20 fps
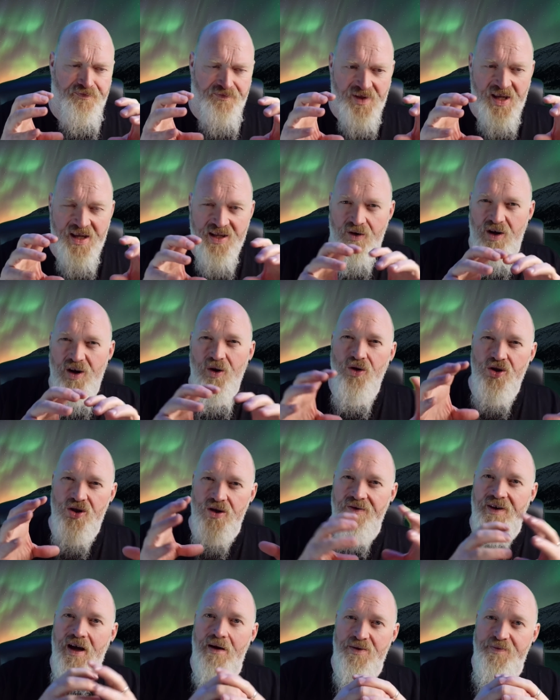it, it all
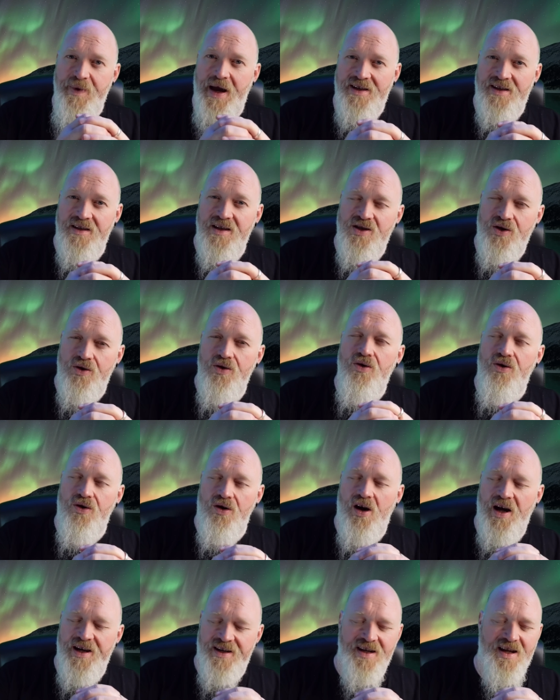sort of comes back to this
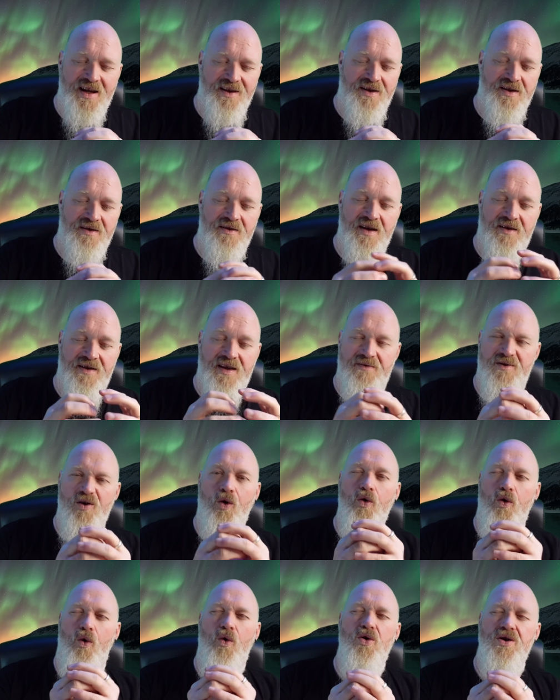core idea that, that, that
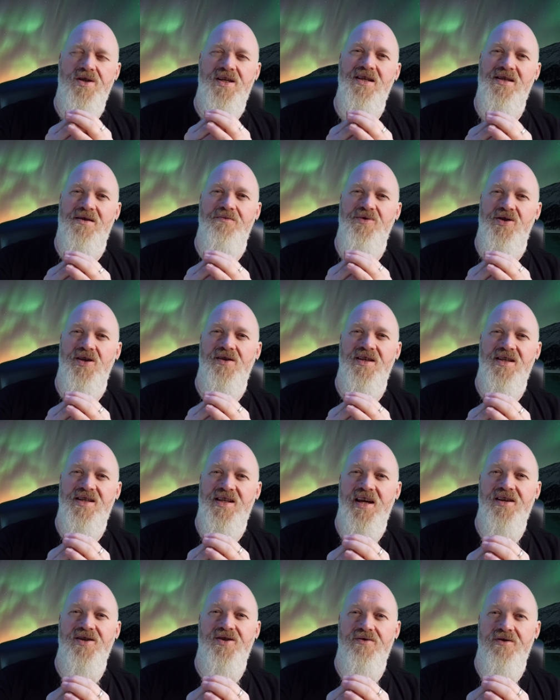autism's at the
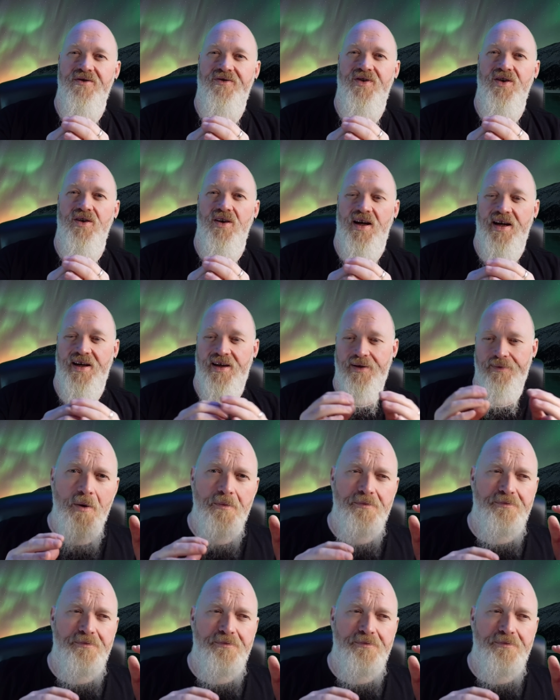centre, if you like.